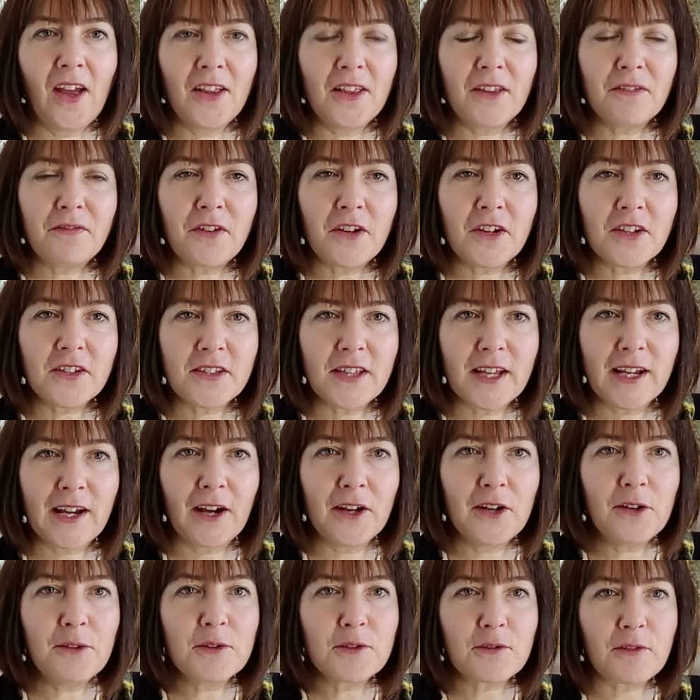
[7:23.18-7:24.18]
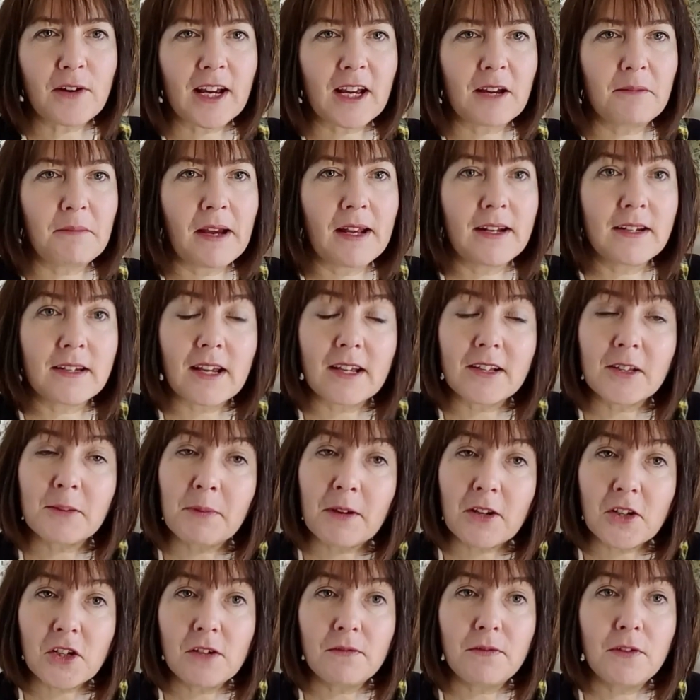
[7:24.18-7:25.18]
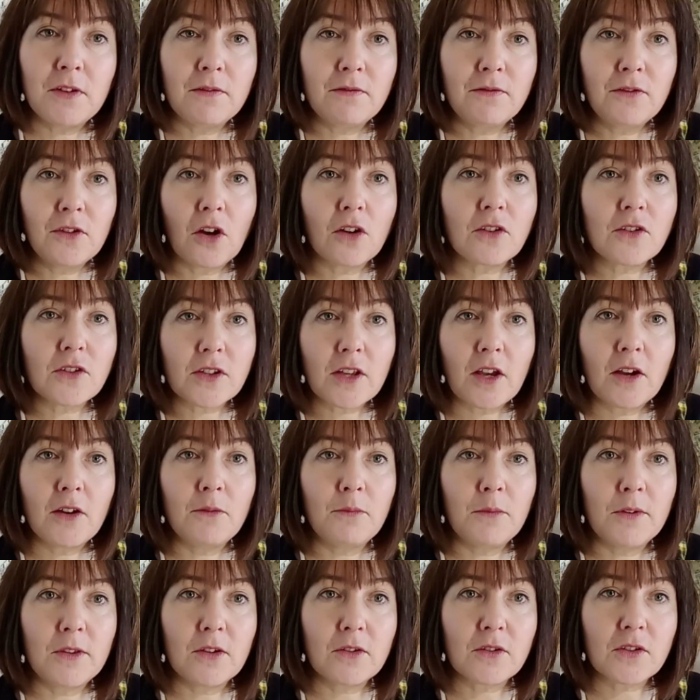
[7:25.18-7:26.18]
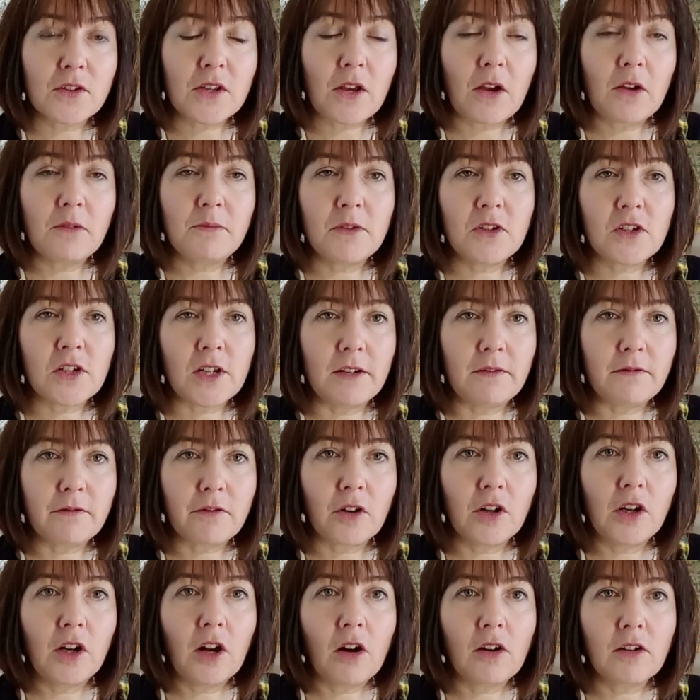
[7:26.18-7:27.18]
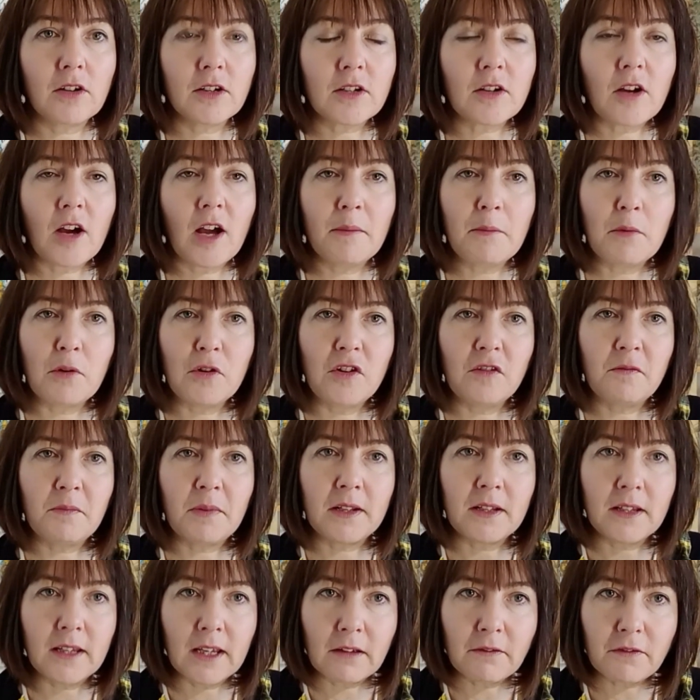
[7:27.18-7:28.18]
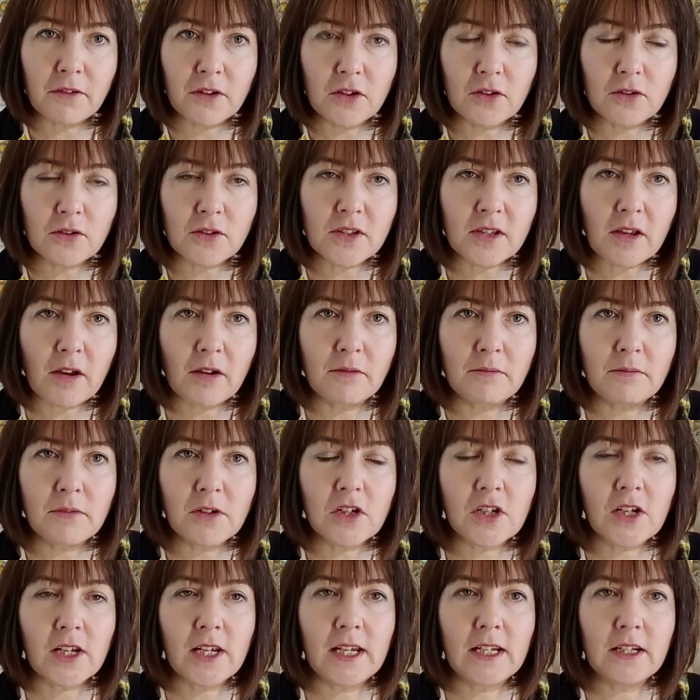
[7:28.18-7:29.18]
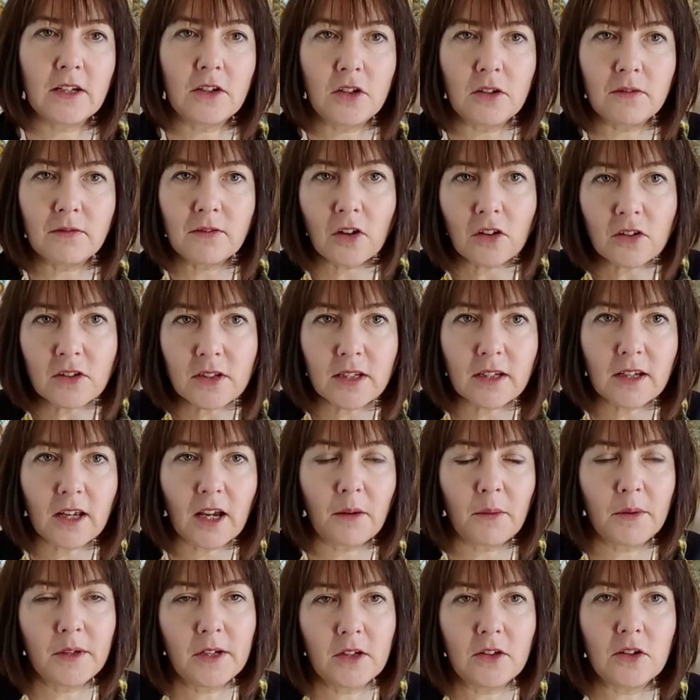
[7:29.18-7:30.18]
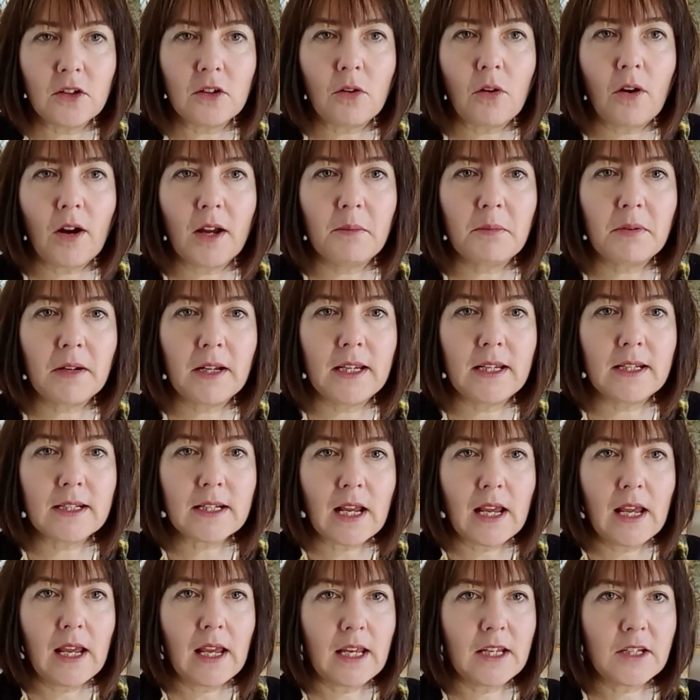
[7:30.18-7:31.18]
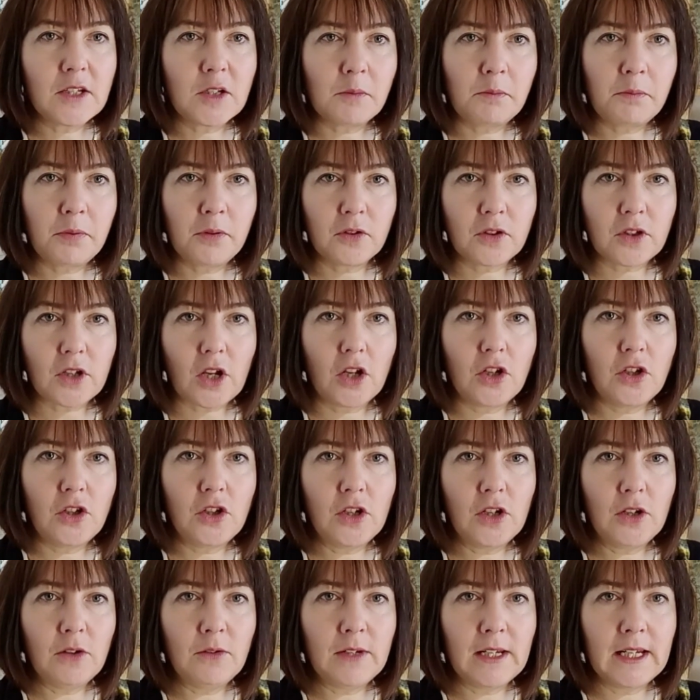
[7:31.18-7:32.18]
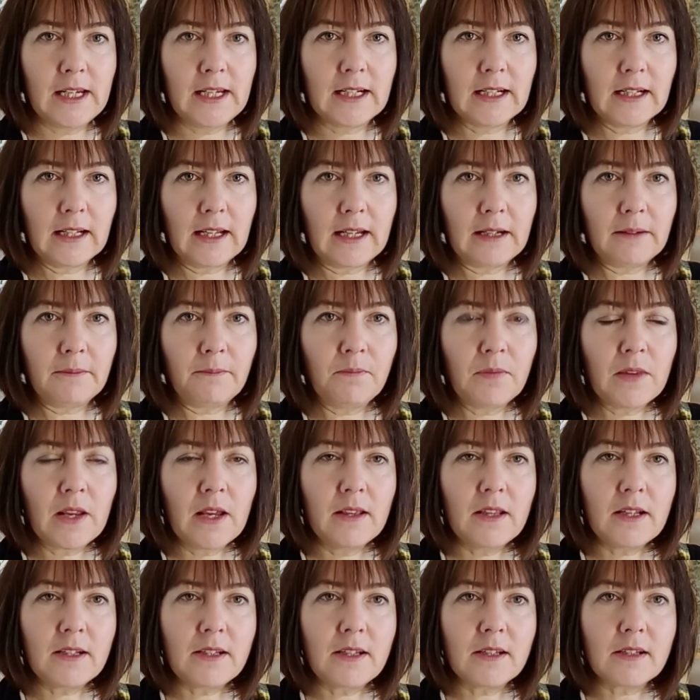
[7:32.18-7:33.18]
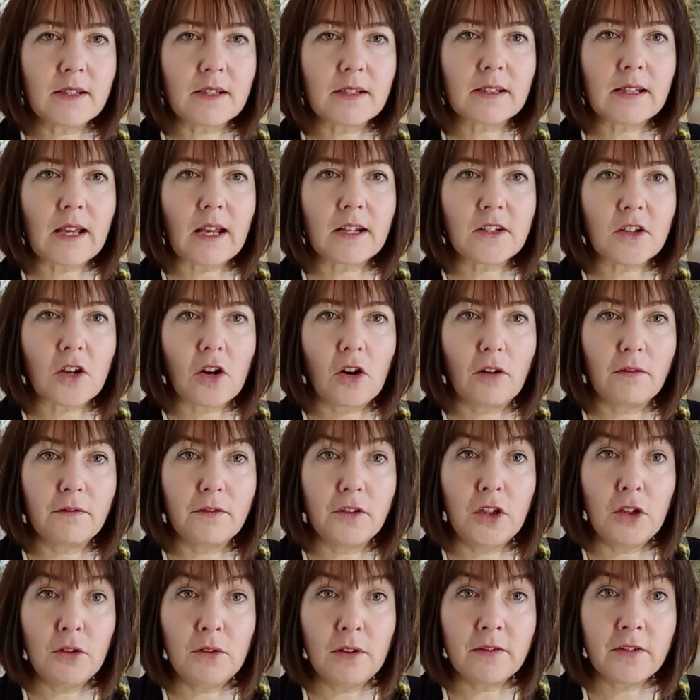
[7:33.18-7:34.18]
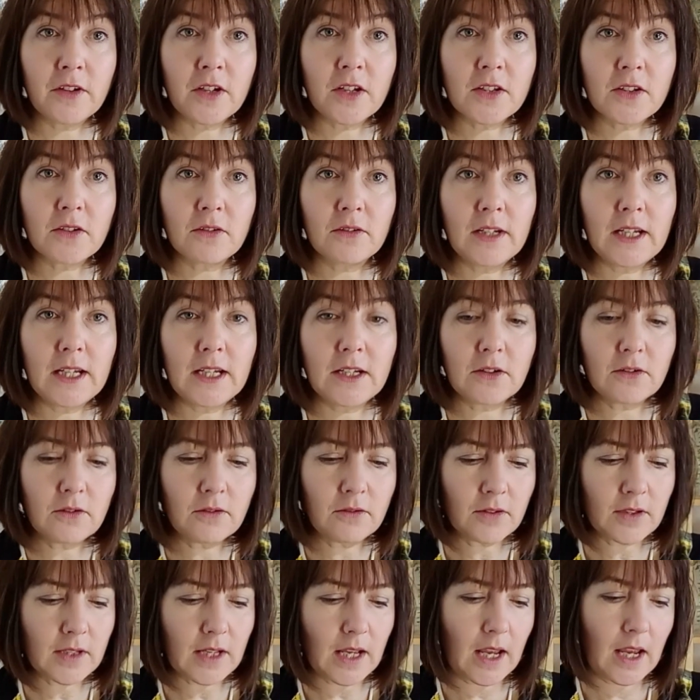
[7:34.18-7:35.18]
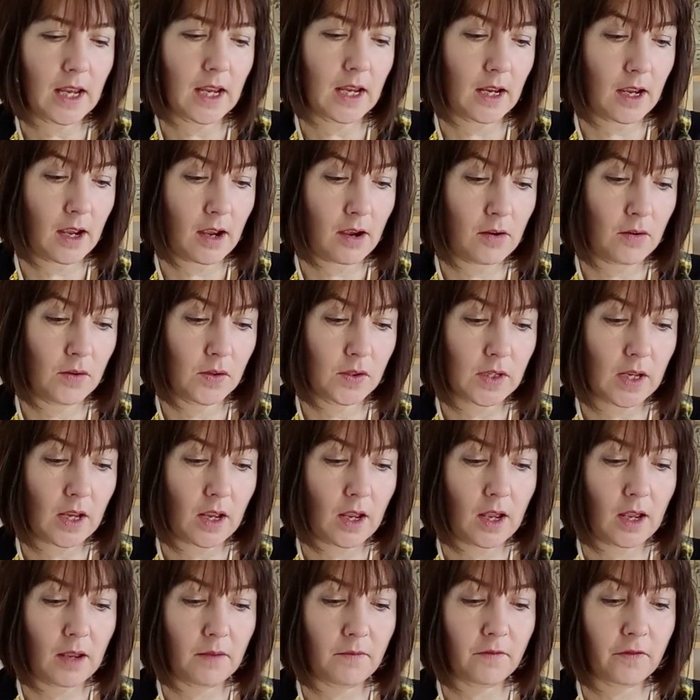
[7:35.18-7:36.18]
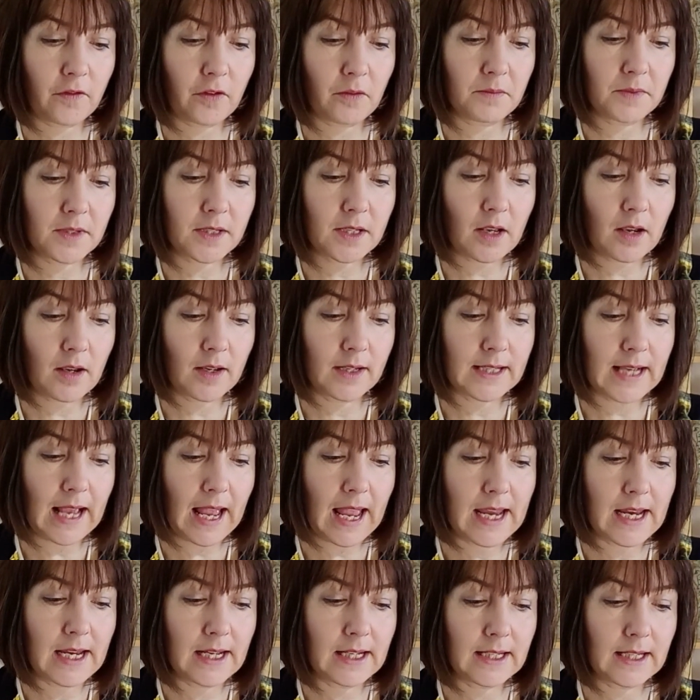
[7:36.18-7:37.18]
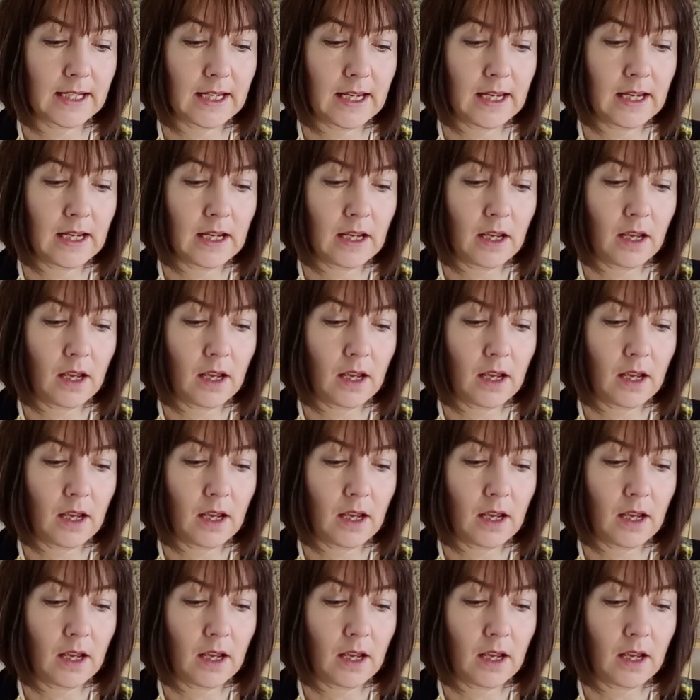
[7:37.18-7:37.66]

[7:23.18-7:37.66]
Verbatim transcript: The first thing I always recommend, especially if you've not sewn with your sewing machine for a long time, or you've been given your sewing machine and you've got it going and you're quite pleased, is to put a new needle in. This is a set of universal needles. It goes um, from size eighty